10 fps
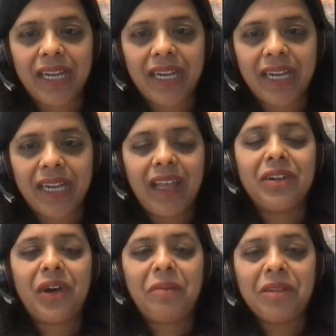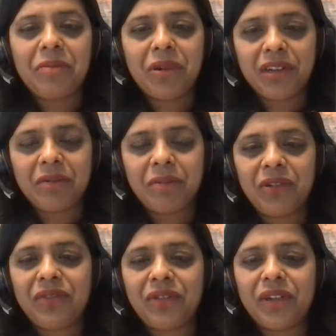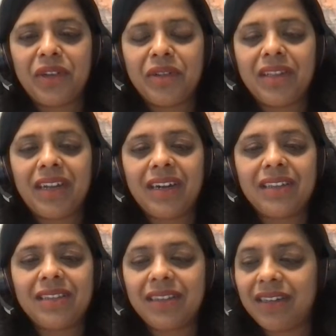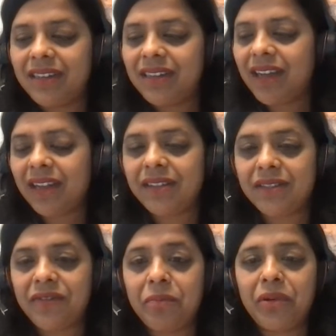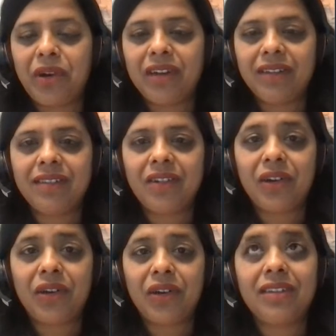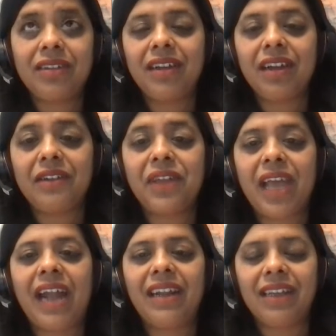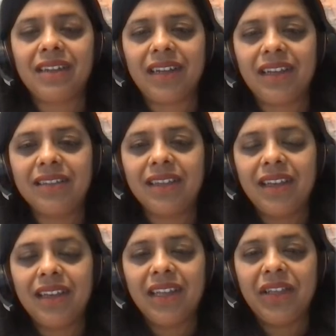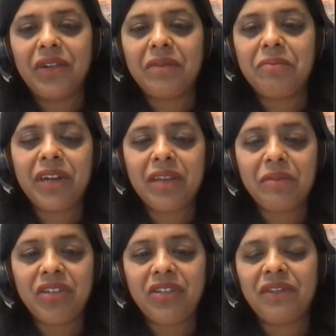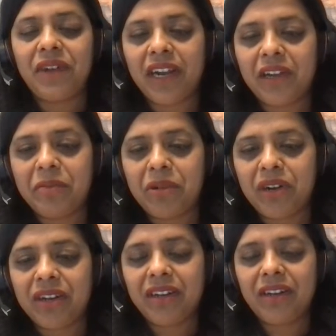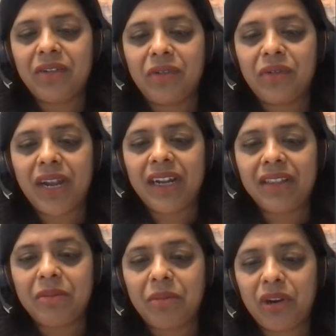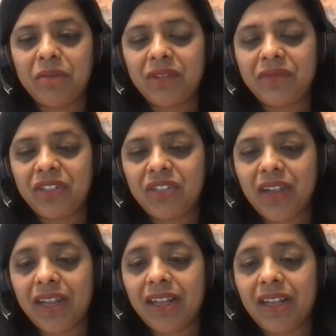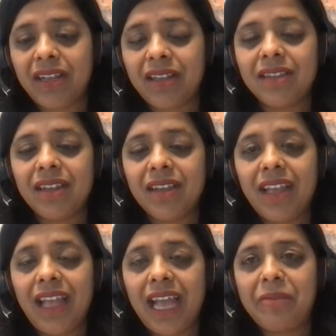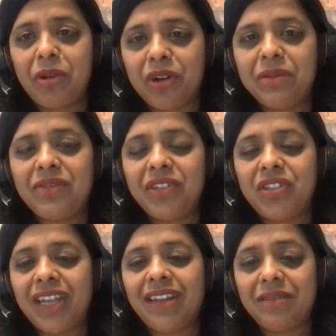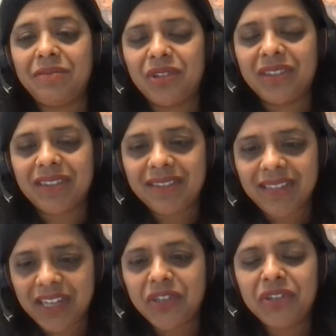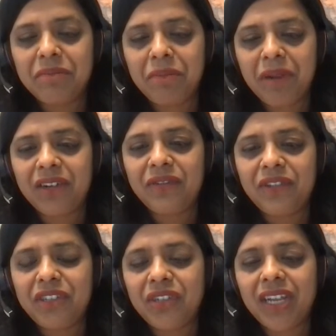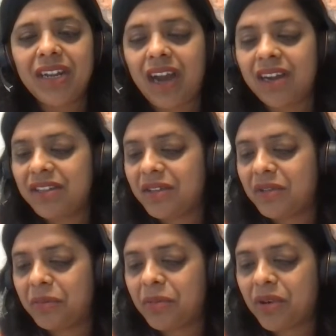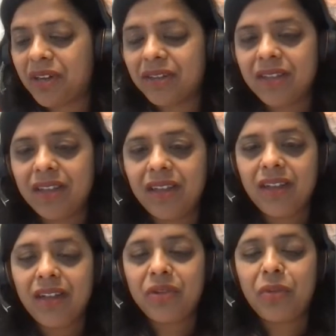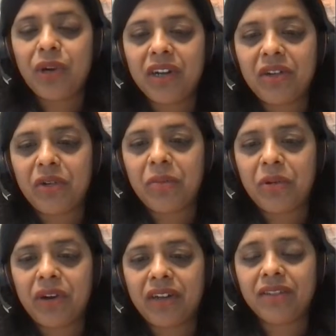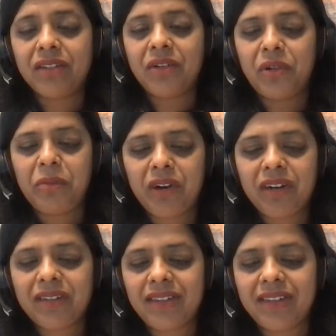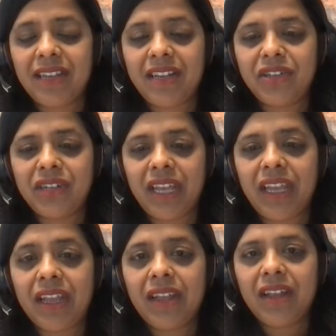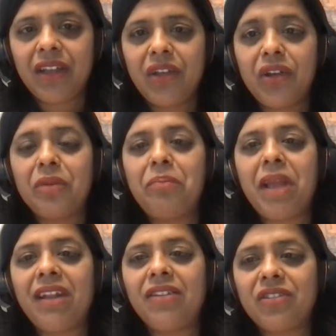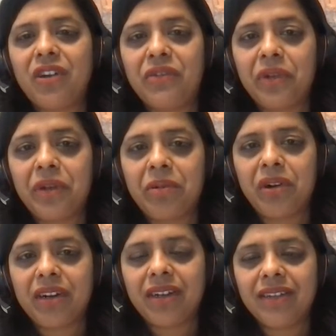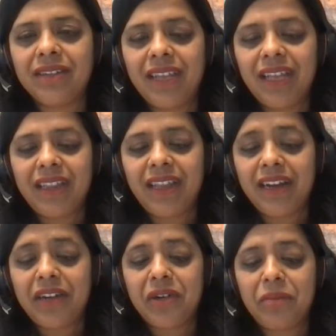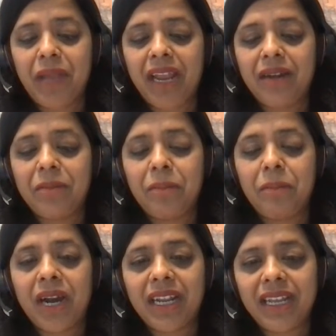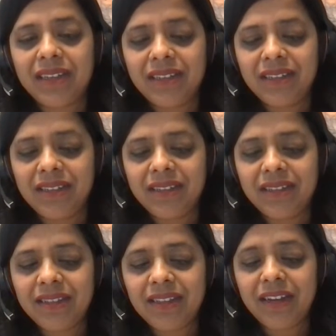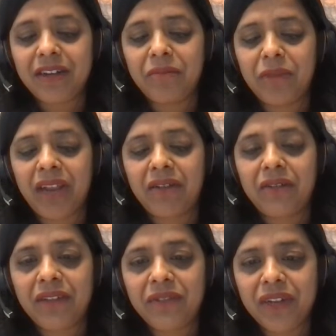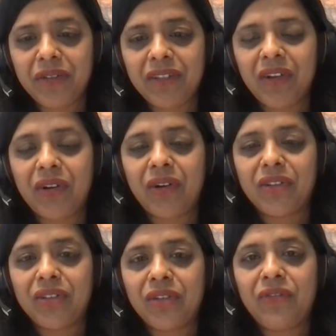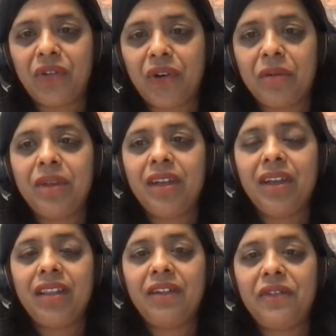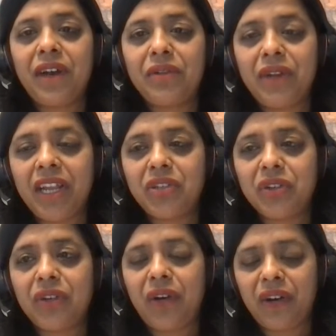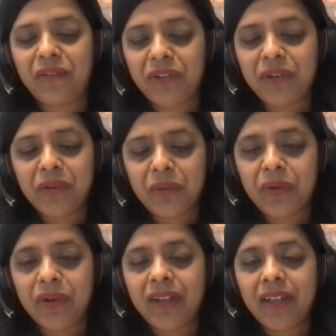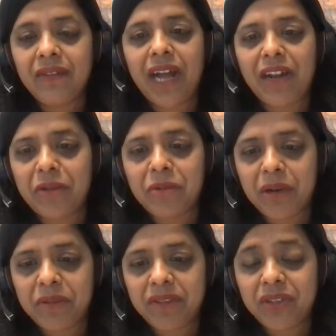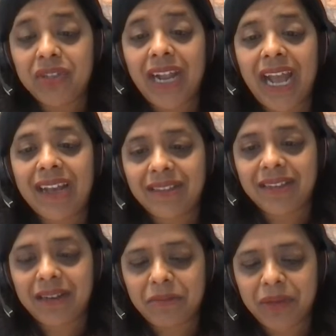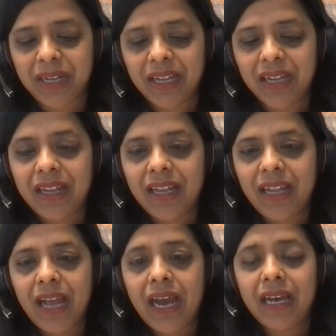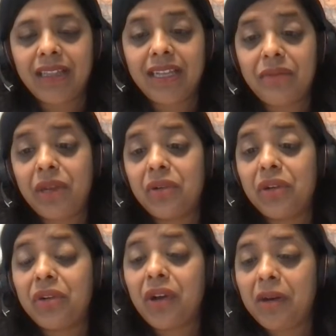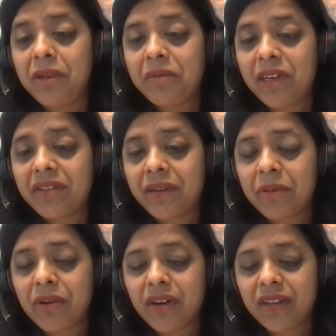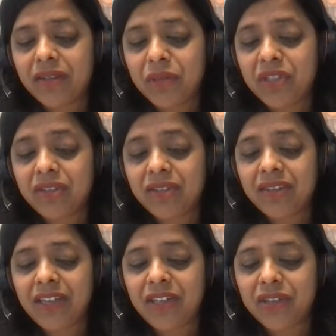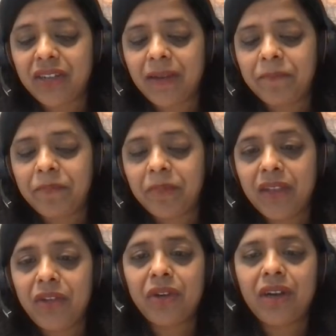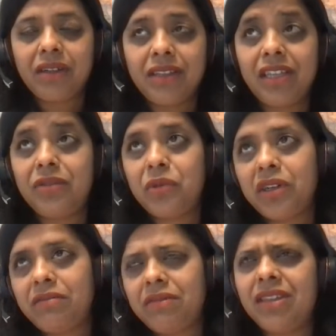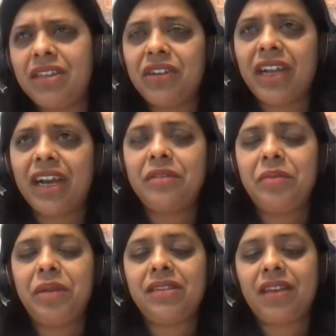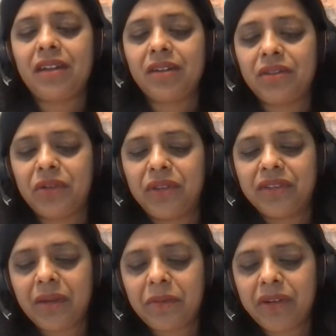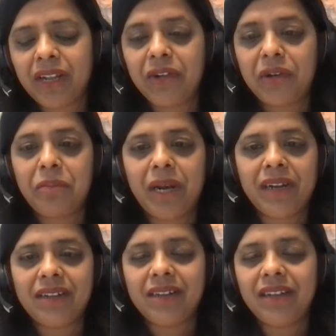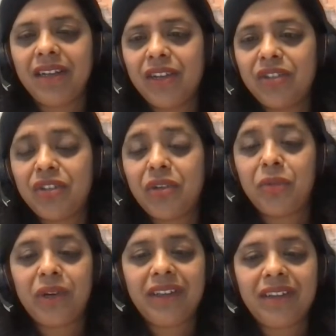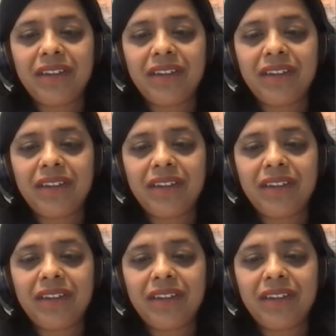When you adopt a product portfolio, there are certain kinds of products or certain kind of categories you can pretty much divide your product into. Right at the bottom of the chain is, and bottom of the chain, the most essential part of your chain are the core products. So, what are core products? Core products are essentially your main software products. They are your main money earners, they are your main revenue. They also form the foundation of your core value proposition as a company. Then we go into complementary products, which is essentially these would essentially either be sold separately or bundled. So you would